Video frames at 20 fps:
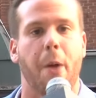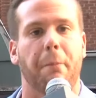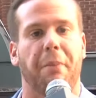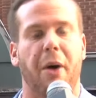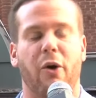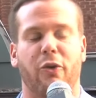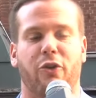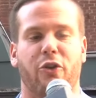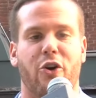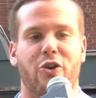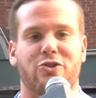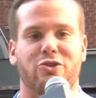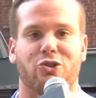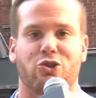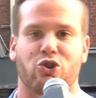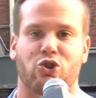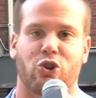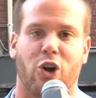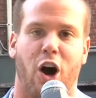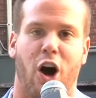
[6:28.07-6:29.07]
Both of those
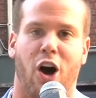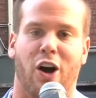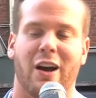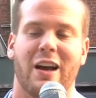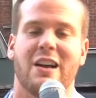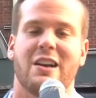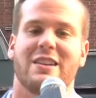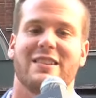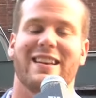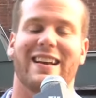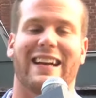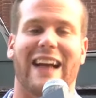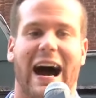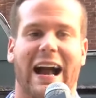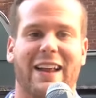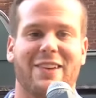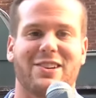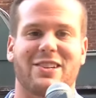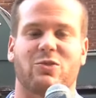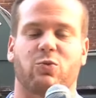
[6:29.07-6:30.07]
are strong. You
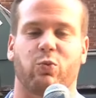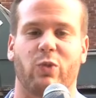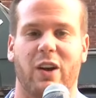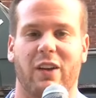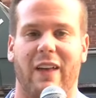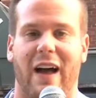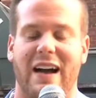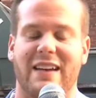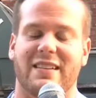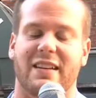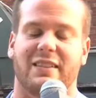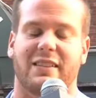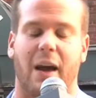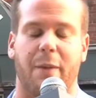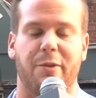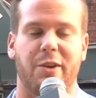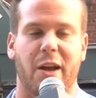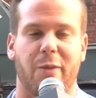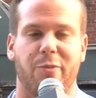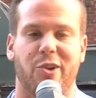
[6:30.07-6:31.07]
got to just realize that
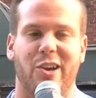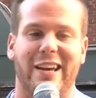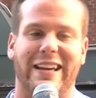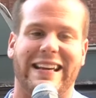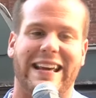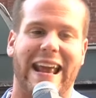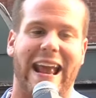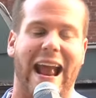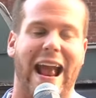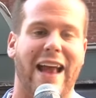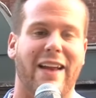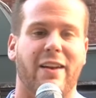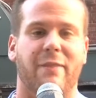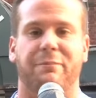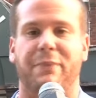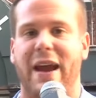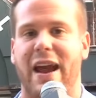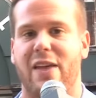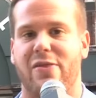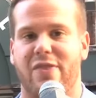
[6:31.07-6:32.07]
WWE
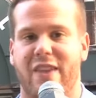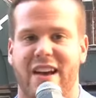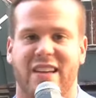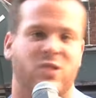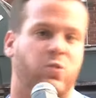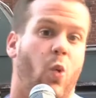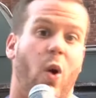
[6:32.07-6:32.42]
can't ban this.